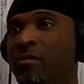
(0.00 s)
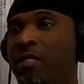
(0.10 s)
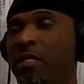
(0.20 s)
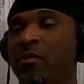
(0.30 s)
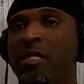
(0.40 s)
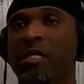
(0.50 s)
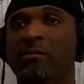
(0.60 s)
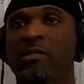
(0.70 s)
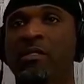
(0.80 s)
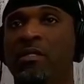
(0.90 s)
You know,
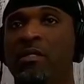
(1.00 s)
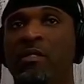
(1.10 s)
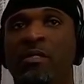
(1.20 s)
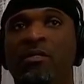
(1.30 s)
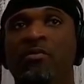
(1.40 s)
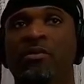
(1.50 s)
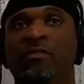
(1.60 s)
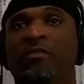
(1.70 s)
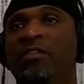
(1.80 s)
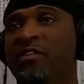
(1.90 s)
um, right no
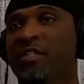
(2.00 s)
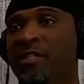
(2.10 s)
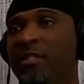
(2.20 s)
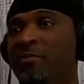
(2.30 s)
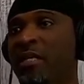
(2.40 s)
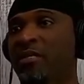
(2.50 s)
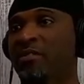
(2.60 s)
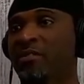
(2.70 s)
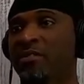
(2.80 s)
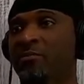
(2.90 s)
different than the
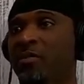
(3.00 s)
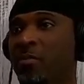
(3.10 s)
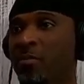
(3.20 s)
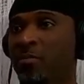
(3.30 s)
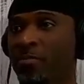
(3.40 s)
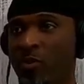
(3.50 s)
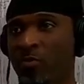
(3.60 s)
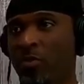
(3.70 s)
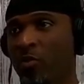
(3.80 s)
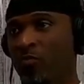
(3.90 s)
politics in Pro
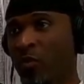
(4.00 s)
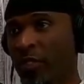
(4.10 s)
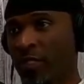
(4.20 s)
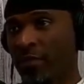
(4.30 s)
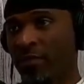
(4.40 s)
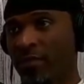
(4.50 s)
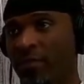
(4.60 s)
Bowl voting.